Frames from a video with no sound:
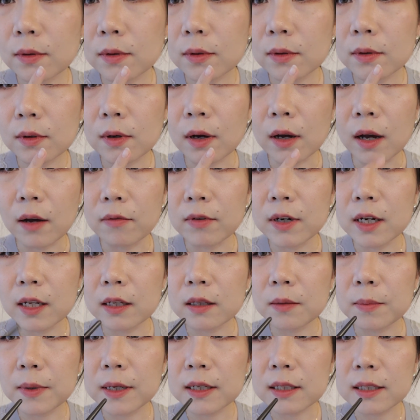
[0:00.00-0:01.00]
I have a
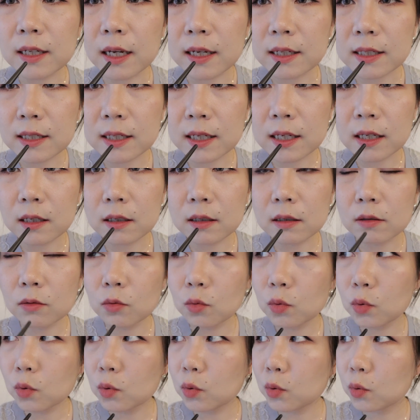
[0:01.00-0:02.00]
little bit of dead skin.
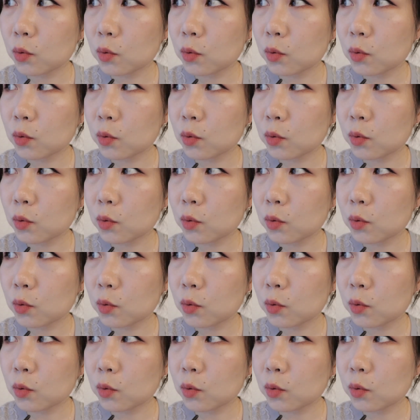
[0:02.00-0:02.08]
Ooh.